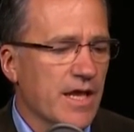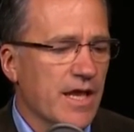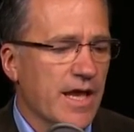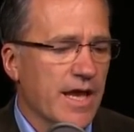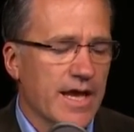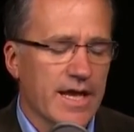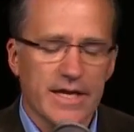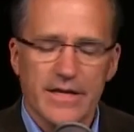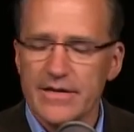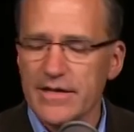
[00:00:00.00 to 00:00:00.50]

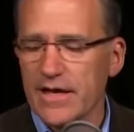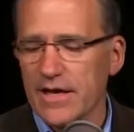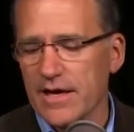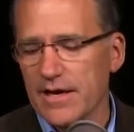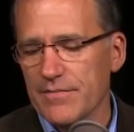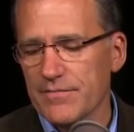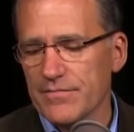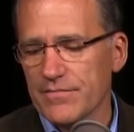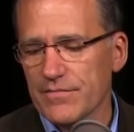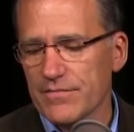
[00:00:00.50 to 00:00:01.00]
And
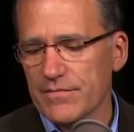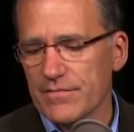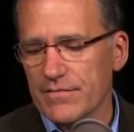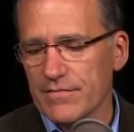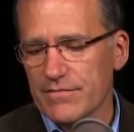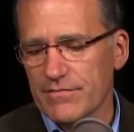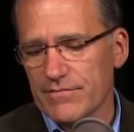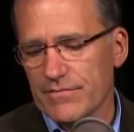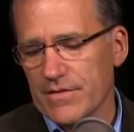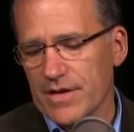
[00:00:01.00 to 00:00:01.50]

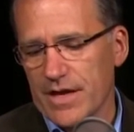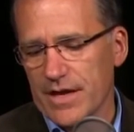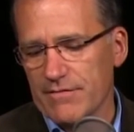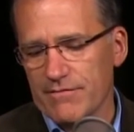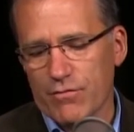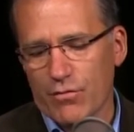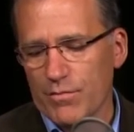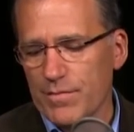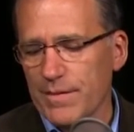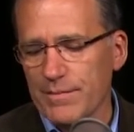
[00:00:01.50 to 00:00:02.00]

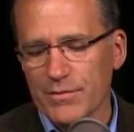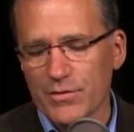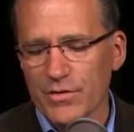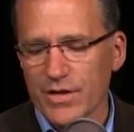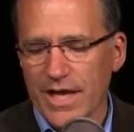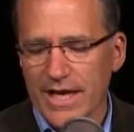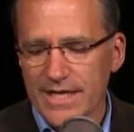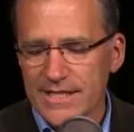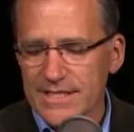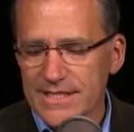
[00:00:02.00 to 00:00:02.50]
for people who
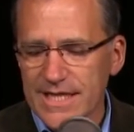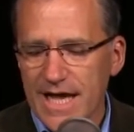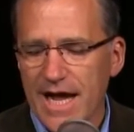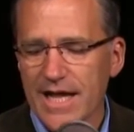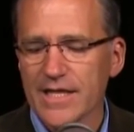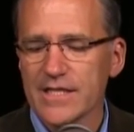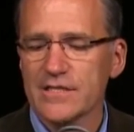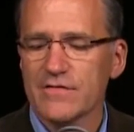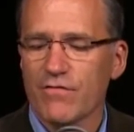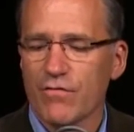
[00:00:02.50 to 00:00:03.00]
like a
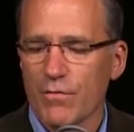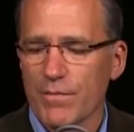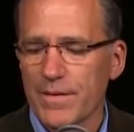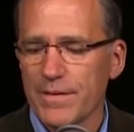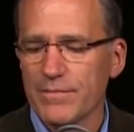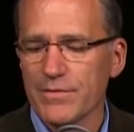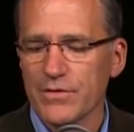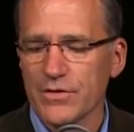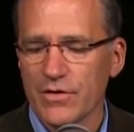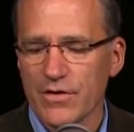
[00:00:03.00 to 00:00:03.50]
stylus, for
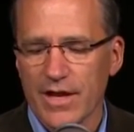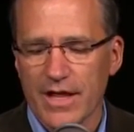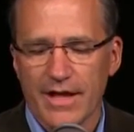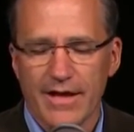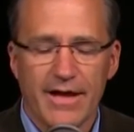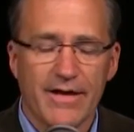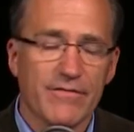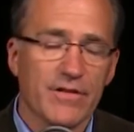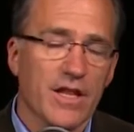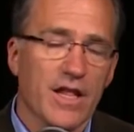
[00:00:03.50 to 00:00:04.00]
people who don't
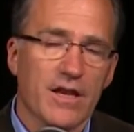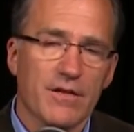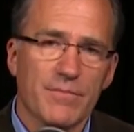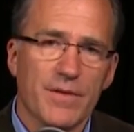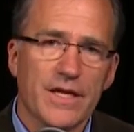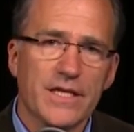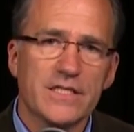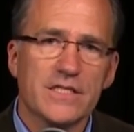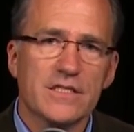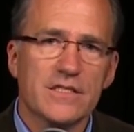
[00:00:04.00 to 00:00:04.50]
have a lot of
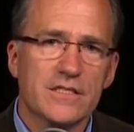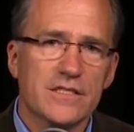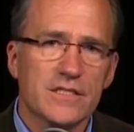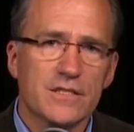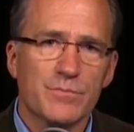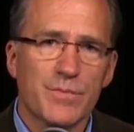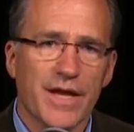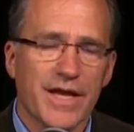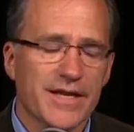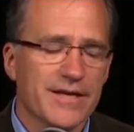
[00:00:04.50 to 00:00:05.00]
money to
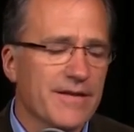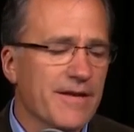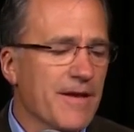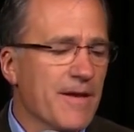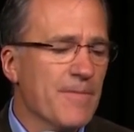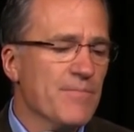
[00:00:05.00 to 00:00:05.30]
spend,